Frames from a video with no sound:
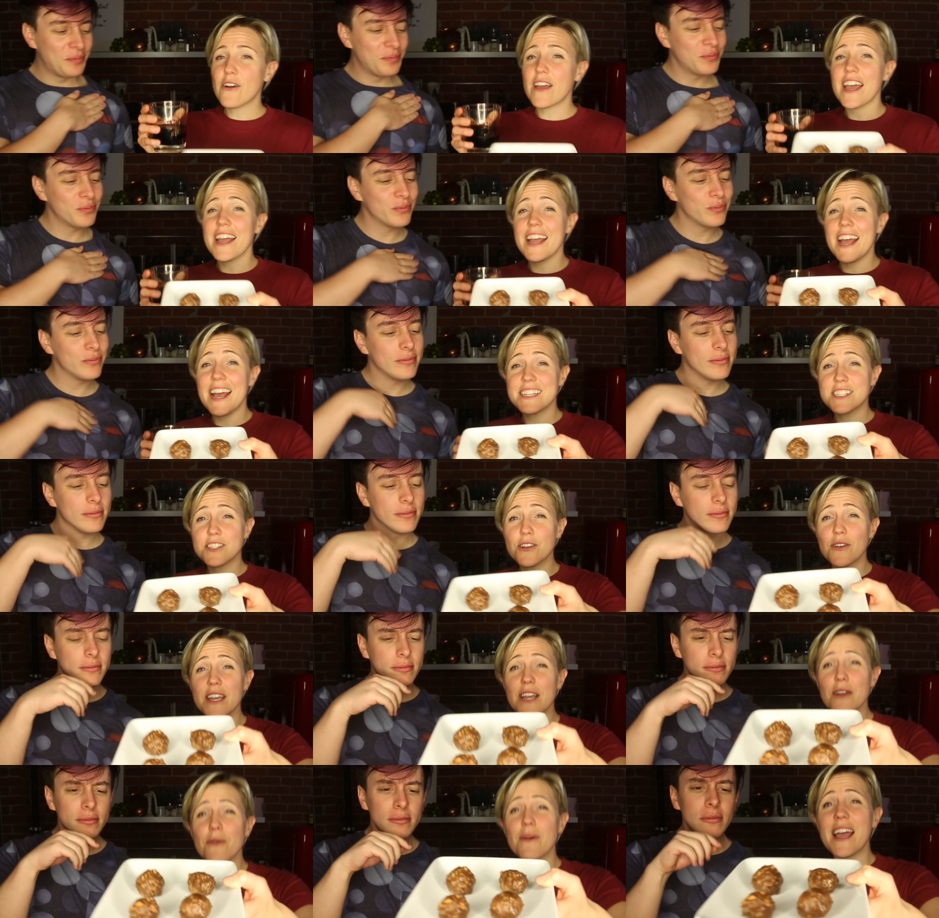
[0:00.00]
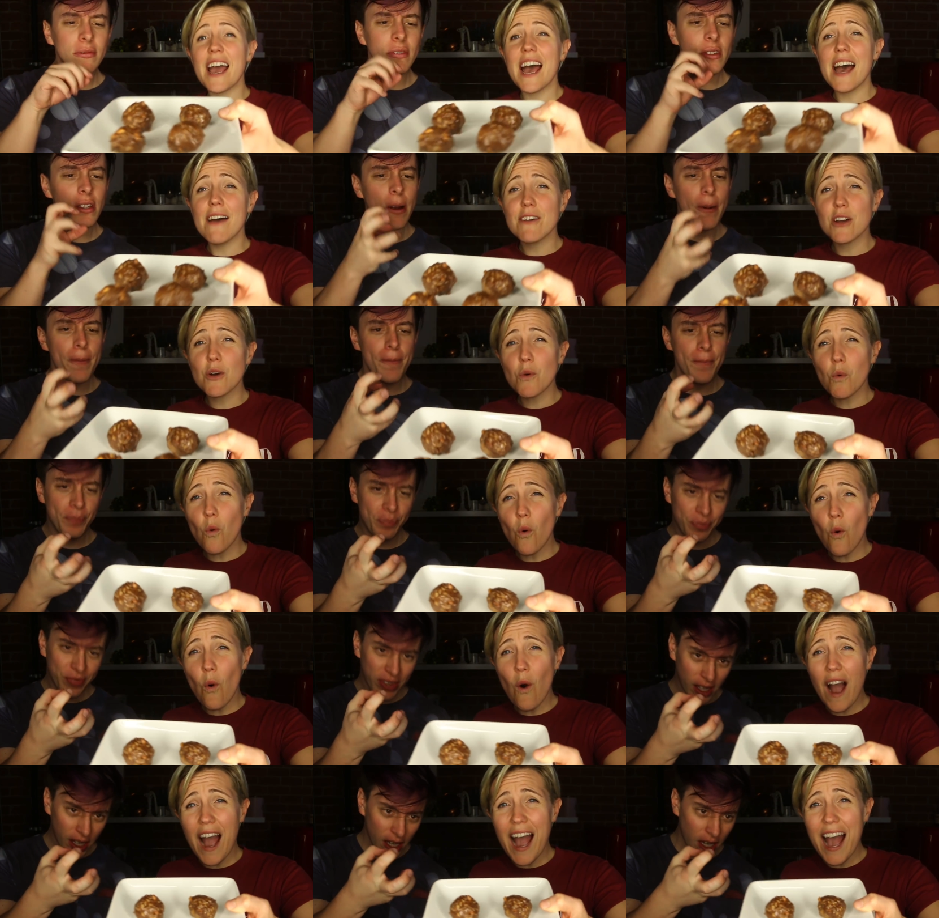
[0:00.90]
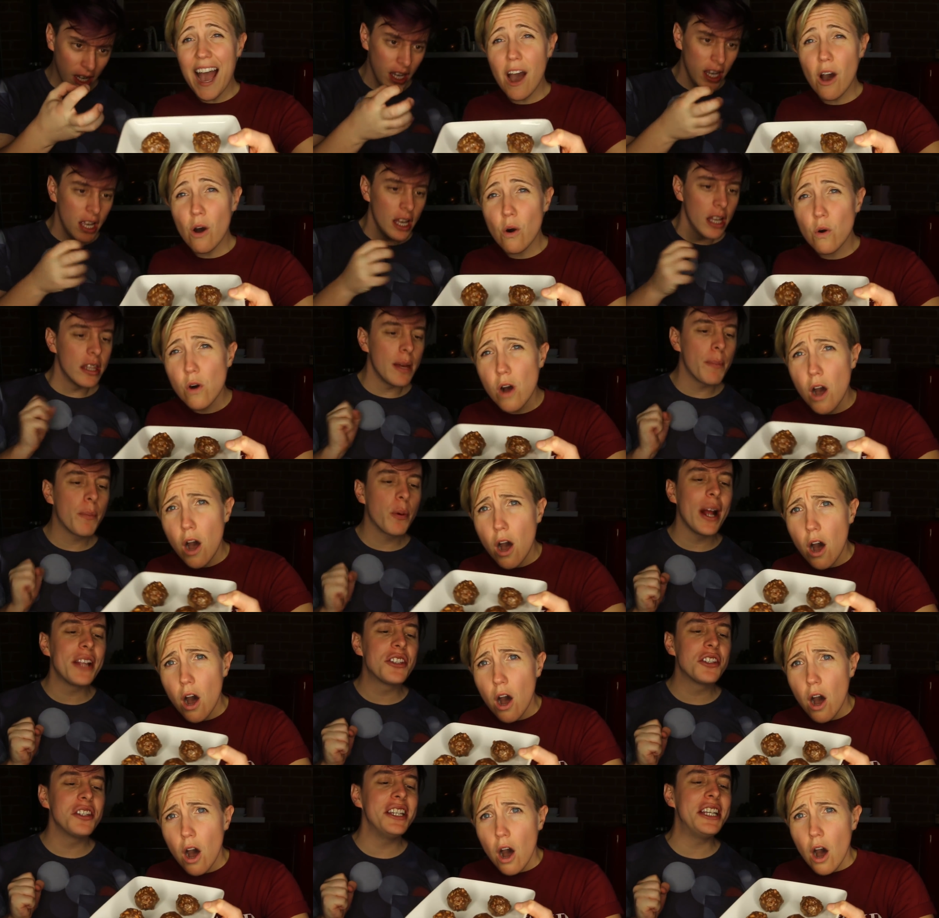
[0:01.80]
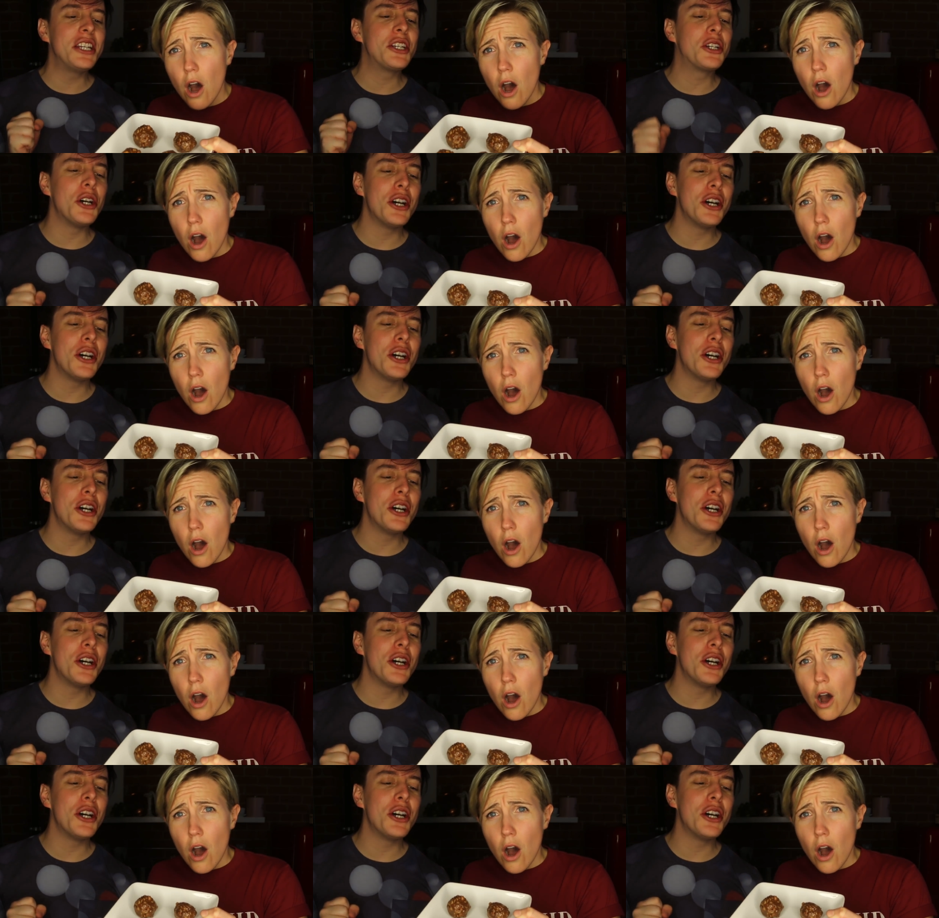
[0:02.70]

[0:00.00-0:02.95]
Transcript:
Speaker 1: Okay, guys, so here we have it. Wow.
Speaker 2: The pretzely